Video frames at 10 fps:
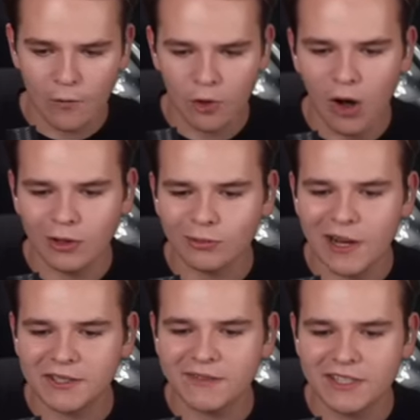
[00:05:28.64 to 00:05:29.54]
Overall,
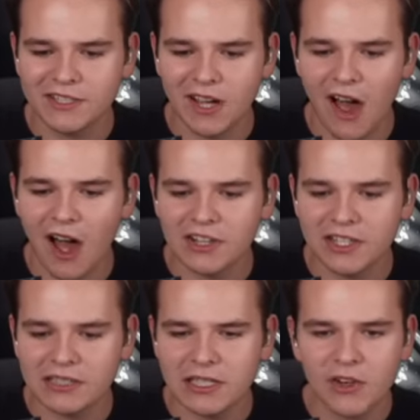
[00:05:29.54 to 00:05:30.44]
relatively
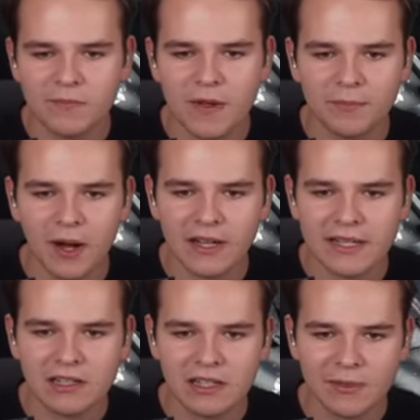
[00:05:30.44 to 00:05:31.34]
dodgy, a little bit
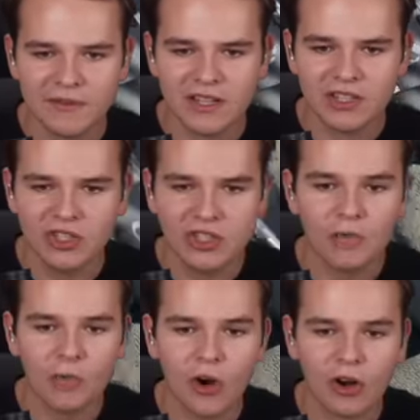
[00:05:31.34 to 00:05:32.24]
buggy here, but things
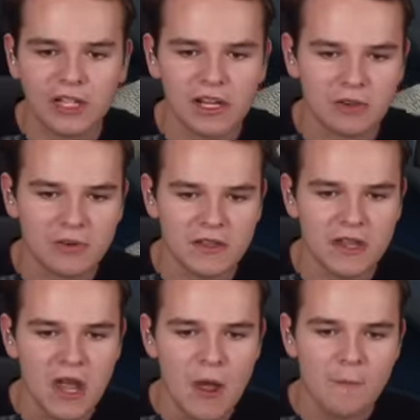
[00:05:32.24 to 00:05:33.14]
do work here with the
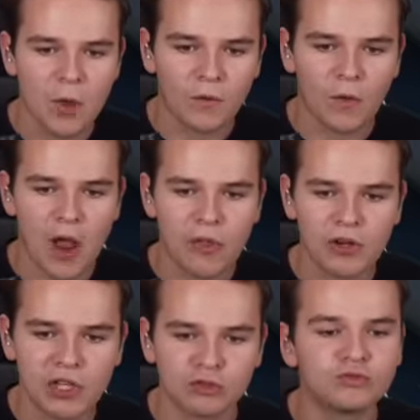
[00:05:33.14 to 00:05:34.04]
beautiful
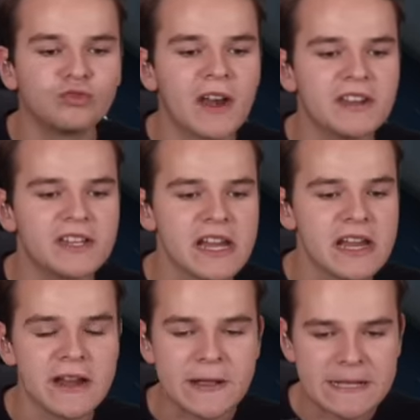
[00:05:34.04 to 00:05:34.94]

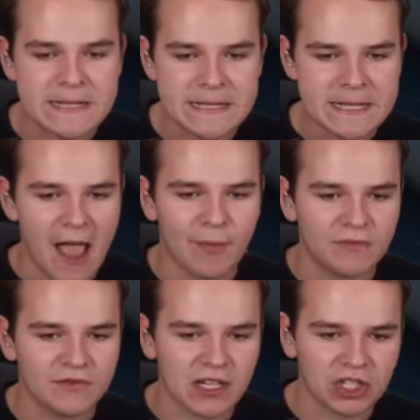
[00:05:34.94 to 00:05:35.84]
A320
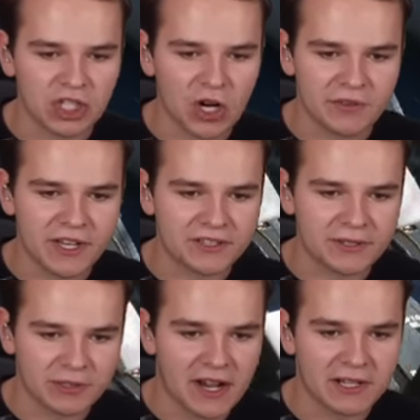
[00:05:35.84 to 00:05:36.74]
MFD shows us
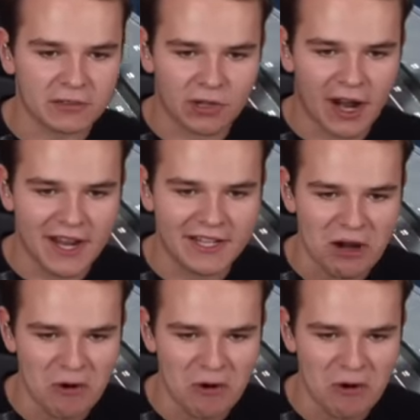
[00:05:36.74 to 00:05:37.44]
that we're heading right